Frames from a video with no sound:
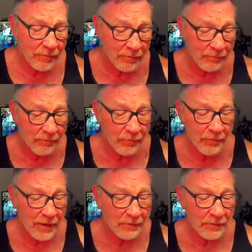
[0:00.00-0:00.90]
for
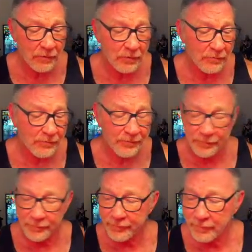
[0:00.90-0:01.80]
that little
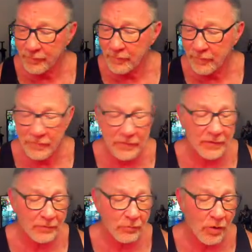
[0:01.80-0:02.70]
thing
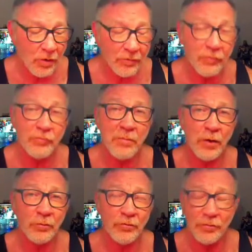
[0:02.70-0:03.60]
where all those bones
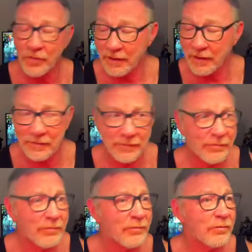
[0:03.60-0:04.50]
are tied.
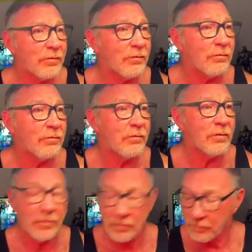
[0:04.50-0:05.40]
So
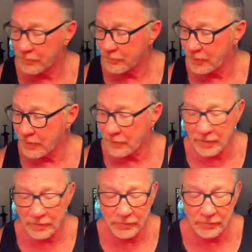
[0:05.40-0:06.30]
we'll see how that
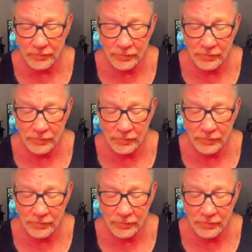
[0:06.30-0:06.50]
goes.